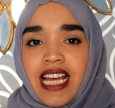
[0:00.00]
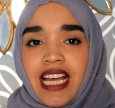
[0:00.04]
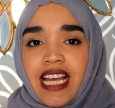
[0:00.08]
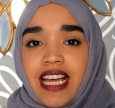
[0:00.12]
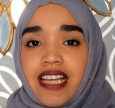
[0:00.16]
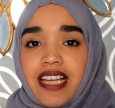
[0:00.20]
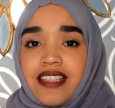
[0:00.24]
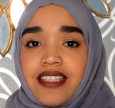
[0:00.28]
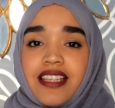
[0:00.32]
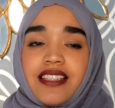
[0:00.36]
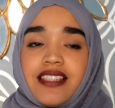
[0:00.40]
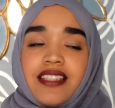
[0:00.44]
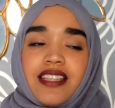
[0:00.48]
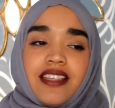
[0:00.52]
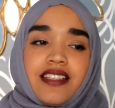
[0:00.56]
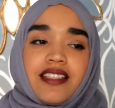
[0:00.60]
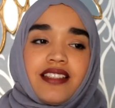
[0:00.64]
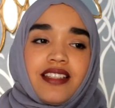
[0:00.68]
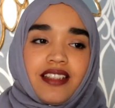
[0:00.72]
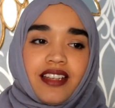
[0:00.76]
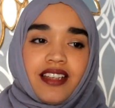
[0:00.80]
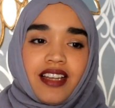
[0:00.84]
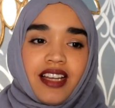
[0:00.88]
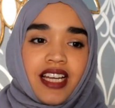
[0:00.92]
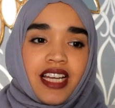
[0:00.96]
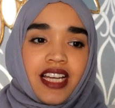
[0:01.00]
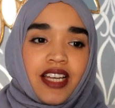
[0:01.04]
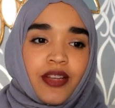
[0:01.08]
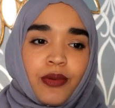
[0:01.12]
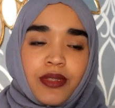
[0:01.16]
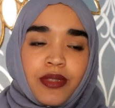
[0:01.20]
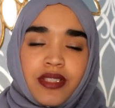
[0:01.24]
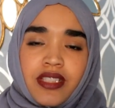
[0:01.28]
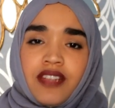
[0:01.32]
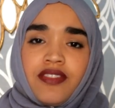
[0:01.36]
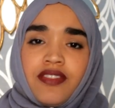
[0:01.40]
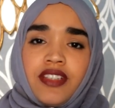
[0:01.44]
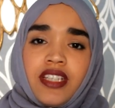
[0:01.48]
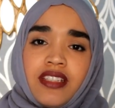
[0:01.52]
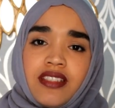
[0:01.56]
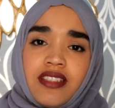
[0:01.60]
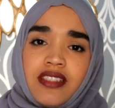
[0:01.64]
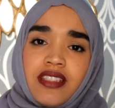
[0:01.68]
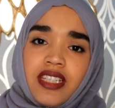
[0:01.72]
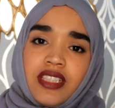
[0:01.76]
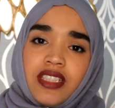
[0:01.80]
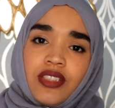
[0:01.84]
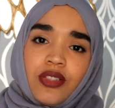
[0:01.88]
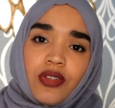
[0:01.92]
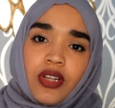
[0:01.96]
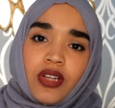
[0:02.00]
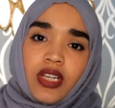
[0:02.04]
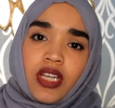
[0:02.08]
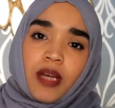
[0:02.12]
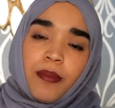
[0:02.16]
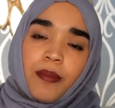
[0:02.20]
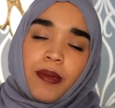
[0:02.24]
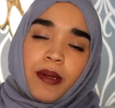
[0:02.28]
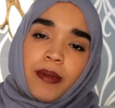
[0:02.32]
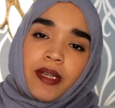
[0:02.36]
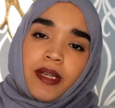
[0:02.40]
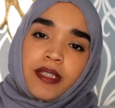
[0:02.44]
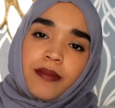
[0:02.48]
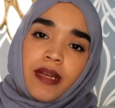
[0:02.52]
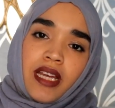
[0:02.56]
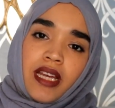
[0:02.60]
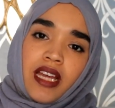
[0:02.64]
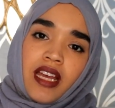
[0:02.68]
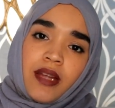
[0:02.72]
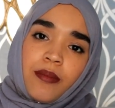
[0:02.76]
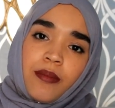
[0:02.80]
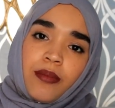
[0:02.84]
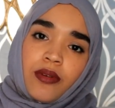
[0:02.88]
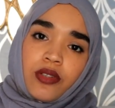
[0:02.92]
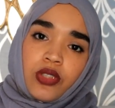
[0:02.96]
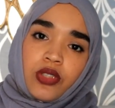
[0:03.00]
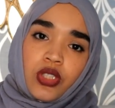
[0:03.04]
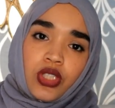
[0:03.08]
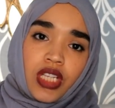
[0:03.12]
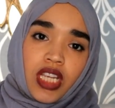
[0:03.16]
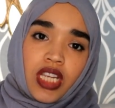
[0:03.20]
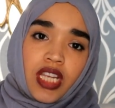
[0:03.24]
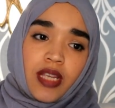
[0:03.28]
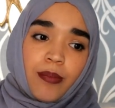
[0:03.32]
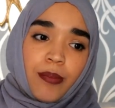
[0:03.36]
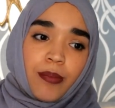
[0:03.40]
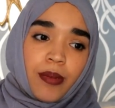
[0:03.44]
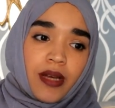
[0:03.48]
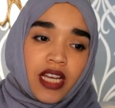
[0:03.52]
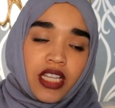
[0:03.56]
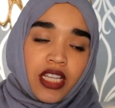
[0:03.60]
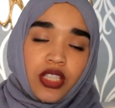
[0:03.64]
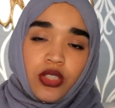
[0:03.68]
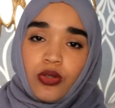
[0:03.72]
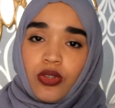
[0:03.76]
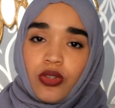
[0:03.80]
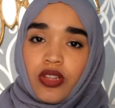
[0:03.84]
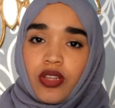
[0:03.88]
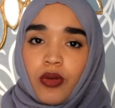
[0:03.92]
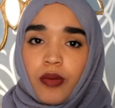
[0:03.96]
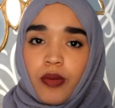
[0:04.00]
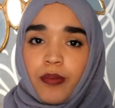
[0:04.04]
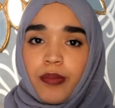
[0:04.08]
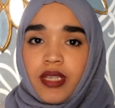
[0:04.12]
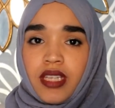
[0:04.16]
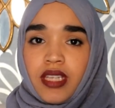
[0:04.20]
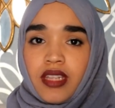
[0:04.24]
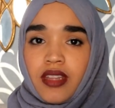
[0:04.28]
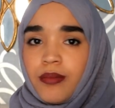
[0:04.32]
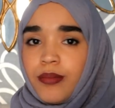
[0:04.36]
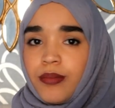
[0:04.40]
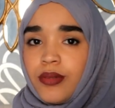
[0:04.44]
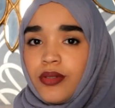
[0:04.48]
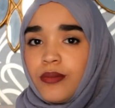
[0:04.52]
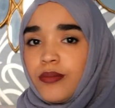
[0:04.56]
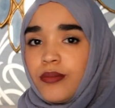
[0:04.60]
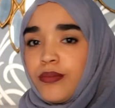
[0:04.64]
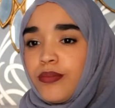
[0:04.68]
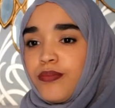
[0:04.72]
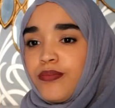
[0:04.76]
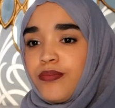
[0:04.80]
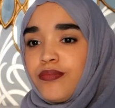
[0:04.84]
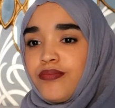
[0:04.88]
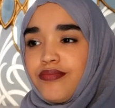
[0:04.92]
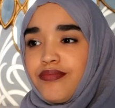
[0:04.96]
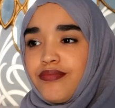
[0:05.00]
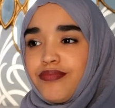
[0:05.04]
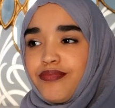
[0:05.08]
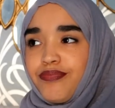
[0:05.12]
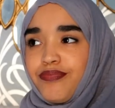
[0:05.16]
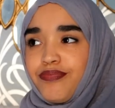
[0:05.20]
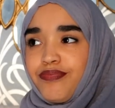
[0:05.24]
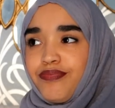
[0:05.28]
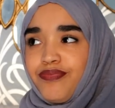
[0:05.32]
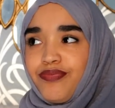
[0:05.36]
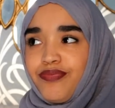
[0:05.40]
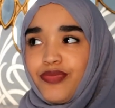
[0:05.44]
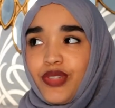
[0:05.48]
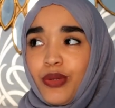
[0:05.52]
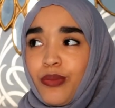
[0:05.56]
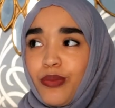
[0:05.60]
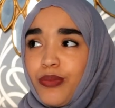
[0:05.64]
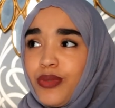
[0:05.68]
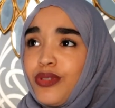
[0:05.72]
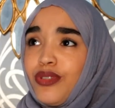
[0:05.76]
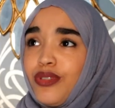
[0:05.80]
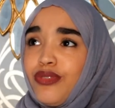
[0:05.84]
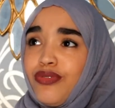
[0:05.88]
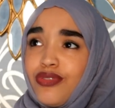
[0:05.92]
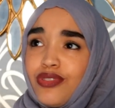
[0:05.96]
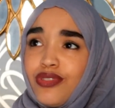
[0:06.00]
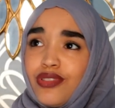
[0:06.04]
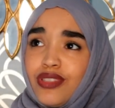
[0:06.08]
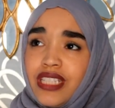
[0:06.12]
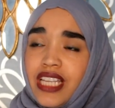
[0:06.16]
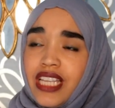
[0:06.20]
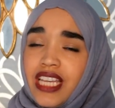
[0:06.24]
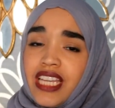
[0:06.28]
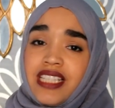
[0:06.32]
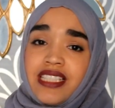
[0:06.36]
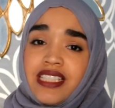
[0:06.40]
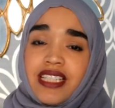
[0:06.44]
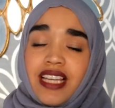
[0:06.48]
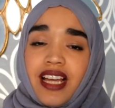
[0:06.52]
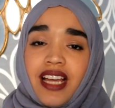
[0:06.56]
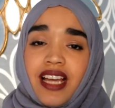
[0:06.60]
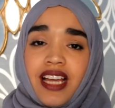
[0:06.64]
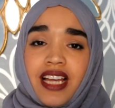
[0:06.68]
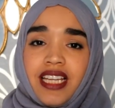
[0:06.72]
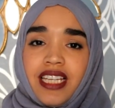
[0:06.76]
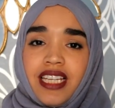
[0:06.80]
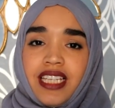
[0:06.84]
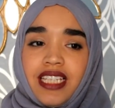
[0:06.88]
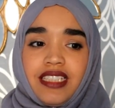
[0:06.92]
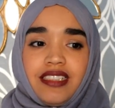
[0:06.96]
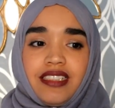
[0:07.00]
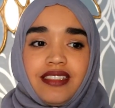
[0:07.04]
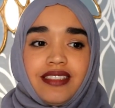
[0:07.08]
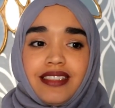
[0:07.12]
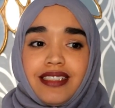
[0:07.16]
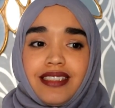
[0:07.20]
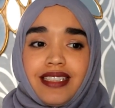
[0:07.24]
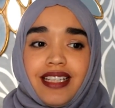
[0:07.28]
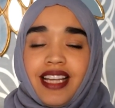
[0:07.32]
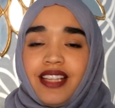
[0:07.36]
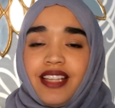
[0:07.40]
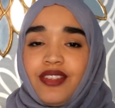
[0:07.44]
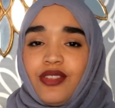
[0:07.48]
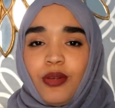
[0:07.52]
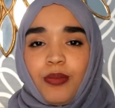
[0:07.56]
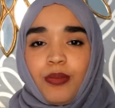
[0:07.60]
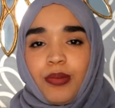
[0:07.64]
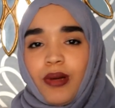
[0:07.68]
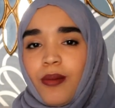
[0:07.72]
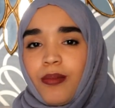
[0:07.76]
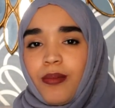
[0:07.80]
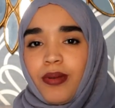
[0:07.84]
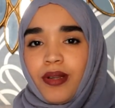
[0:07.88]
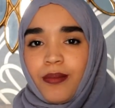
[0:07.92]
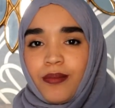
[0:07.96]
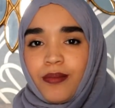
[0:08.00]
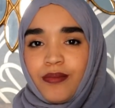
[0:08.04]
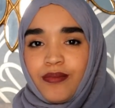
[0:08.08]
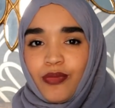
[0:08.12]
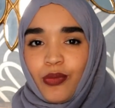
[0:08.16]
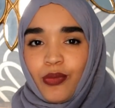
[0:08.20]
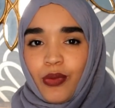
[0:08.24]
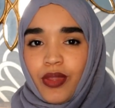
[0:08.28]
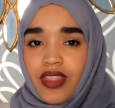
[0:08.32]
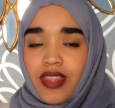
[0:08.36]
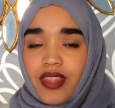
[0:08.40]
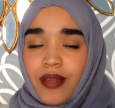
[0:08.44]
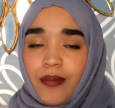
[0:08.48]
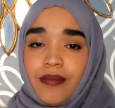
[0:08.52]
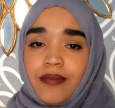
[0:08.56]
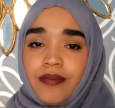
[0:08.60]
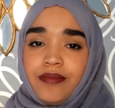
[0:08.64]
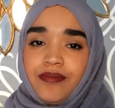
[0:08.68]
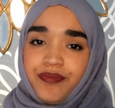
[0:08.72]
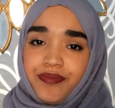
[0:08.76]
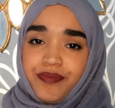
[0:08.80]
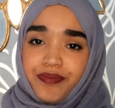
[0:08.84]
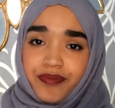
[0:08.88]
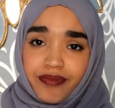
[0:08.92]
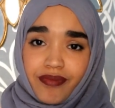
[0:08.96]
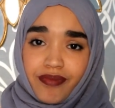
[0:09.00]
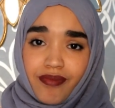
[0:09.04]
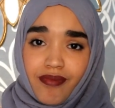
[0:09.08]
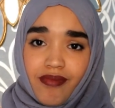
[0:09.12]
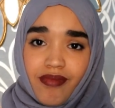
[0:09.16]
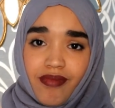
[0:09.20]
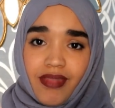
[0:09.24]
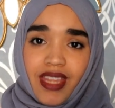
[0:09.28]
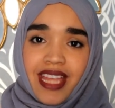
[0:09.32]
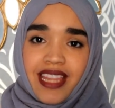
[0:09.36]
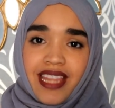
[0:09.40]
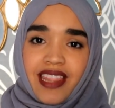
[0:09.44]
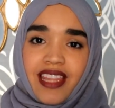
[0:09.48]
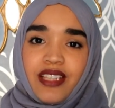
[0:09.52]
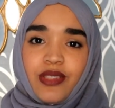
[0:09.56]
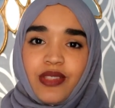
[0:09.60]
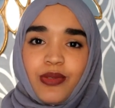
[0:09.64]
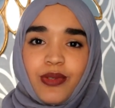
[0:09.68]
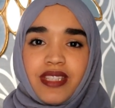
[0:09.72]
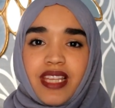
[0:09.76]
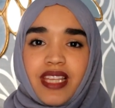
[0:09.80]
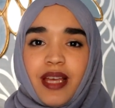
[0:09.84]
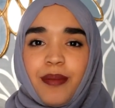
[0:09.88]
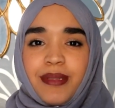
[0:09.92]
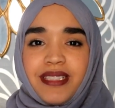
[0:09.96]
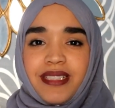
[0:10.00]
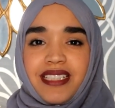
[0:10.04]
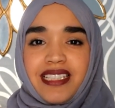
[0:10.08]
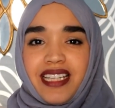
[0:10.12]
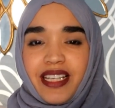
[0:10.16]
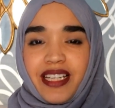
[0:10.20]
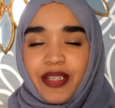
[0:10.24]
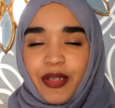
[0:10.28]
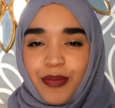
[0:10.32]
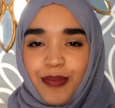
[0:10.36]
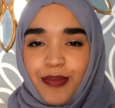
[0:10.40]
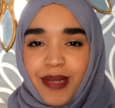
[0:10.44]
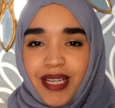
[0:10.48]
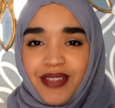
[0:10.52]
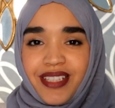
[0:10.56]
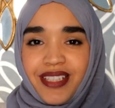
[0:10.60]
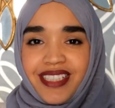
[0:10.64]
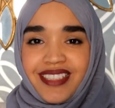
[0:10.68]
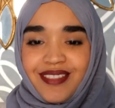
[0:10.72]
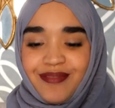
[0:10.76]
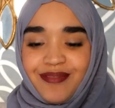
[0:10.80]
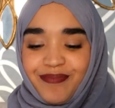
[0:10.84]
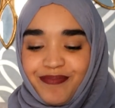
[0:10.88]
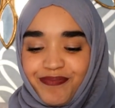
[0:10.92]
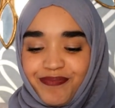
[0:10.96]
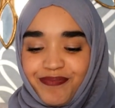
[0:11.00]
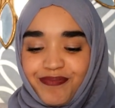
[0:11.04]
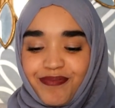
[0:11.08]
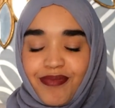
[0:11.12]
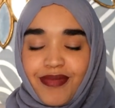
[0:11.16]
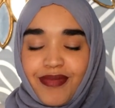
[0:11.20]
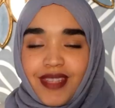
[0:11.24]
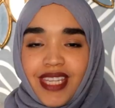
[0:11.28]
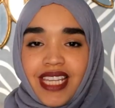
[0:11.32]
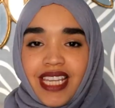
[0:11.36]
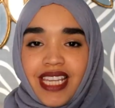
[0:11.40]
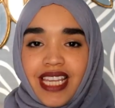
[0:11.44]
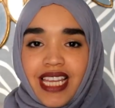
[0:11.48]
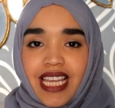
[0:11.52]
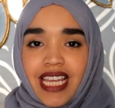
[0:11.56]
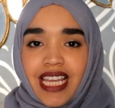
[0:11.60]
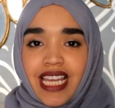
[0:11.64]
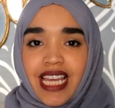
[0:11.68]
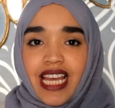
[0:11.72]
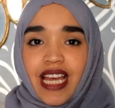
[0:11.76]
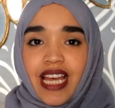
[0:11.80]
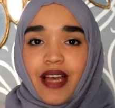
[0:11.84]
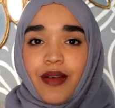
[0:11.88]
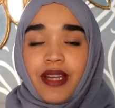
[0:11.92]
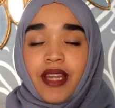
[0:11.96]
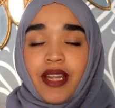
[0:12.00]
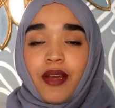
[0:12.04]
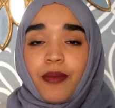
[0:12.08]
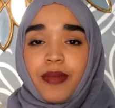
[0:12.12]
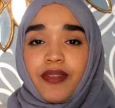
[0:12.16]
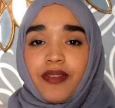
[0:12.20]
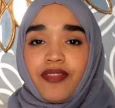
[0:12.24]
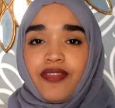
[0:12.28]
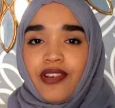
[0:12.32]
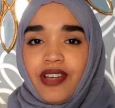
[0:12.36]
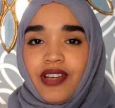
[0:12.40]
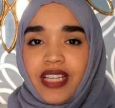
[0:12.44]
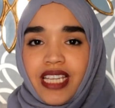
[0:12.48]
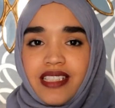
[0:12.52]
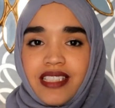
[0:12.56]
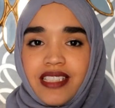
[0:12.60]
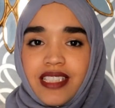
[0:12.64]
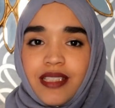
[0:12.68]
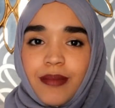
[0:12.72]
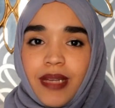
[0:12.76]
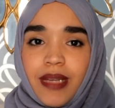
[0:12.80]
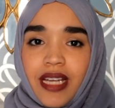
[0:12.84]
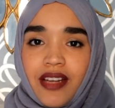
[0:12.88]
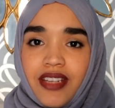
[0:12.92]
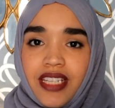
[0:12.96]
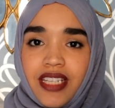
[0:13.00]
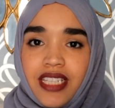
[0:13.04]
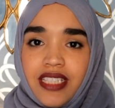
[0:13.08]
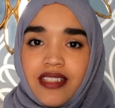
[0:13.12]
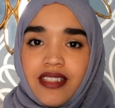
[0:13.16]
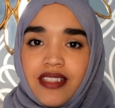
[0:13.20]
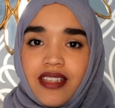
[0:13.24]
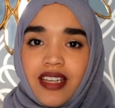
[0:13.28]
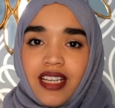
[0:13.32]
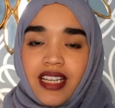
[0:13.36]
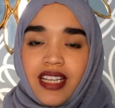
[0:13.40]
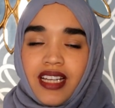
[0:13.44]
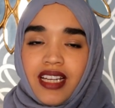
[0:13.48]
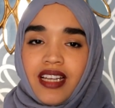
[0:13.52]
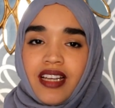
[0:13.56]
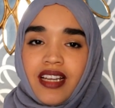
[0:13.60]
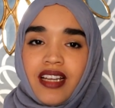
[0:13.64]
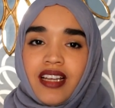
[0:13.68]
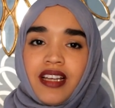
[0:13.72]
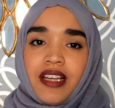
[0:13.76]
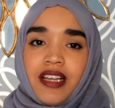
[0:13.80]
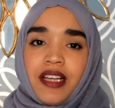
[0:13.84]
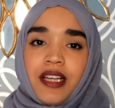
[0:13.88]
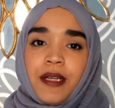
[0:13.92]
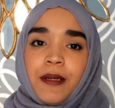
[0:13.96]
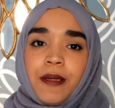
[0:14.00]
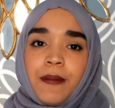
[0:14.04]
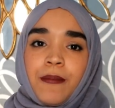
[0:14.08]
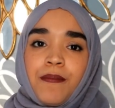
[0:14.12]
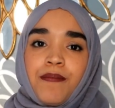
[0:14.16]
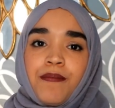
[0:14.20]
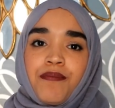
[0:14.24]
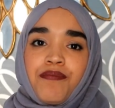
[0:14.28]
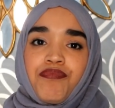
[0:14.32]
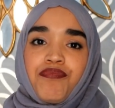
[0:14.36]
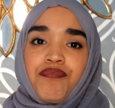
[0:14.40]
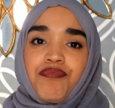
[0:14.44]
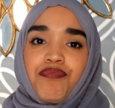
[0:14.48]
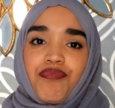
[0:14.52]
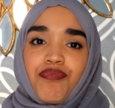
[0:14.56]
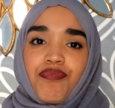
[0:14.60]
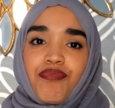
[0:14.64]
As I said, I was never concerned growing up about my eyebrow shape. I knew they were big, they're beautiful, and I had no problem with them. That was up until I got married. Now, before getting married, I